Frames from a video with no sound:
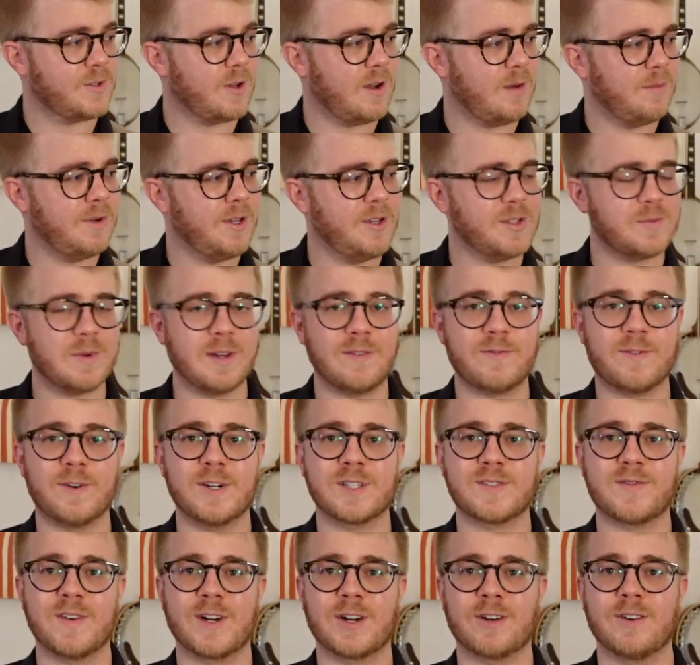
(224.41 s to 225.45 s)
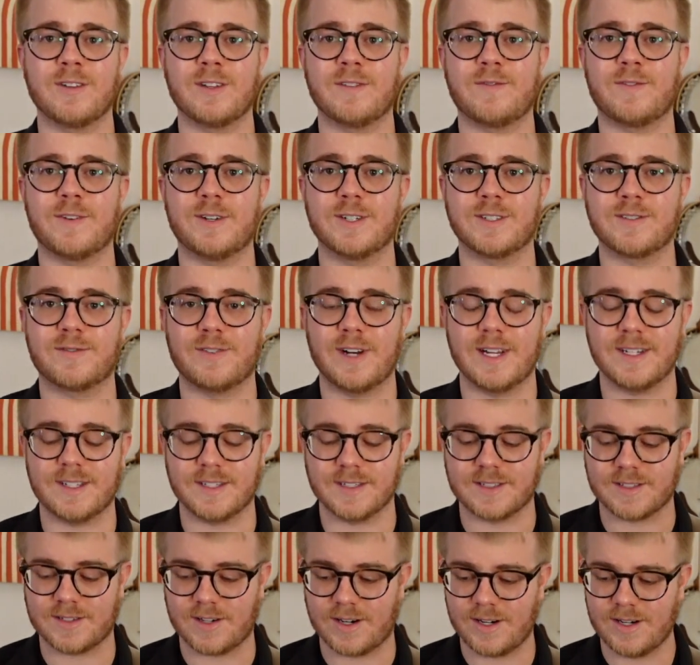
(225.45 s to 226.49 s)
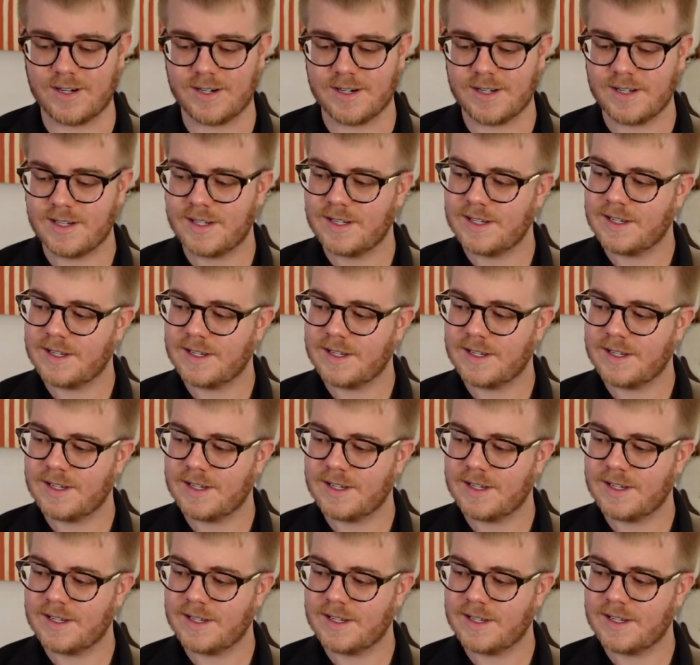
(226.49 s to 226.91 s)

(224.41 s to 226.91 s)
I'm going to use my first finger on the first fret to start.